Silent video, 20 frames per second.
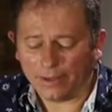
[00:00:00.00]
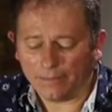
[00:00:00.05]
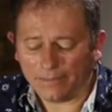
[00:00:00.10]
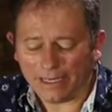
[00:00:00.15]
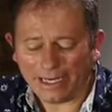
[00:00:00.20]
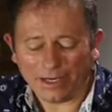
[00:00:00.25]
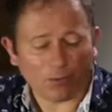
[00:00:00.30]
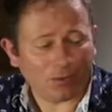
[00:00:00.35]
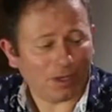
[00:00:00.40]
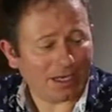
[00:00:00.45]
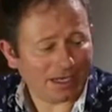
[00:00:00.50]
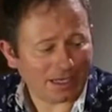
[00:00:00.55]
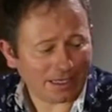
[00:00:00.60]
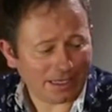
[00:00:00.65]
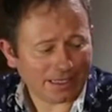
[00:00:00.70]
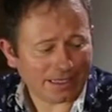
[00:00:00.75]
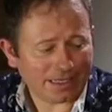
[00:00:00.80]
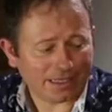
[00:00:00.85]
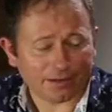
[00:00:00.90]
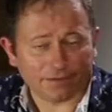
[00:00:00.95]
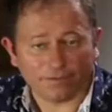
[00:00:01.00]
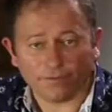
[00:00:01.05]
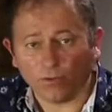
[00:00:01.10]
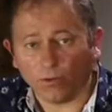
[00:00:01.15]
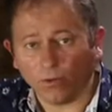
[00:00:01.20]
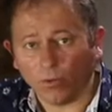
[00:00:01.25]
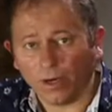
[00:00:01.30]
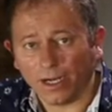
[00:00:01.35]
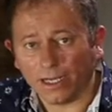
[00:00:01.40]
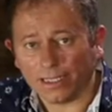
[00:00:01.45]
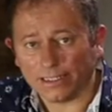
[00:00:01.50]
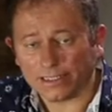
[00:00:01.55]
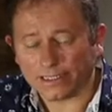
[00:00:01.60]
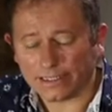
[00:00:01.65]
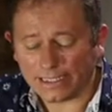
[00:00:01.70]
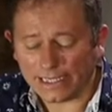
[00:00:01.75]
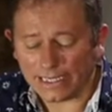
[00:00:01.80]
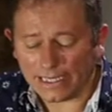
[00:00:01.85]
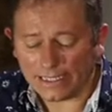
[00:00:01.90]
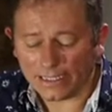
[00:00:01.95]
made well, and I think the four wines
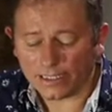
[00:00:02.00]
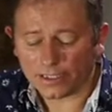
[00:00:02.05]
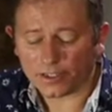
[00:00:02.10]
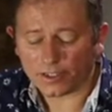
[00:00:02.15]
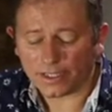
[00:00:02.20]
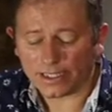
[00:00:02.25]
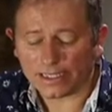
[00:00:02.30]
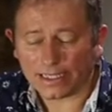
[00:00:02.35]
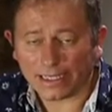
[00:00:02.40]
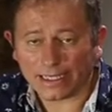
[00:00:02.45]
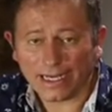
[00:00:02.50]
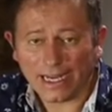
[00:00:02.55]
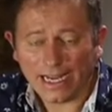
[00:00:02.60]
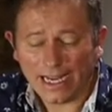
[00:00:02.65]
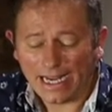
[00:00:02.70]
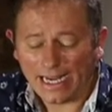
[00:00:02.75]
today illustrate that.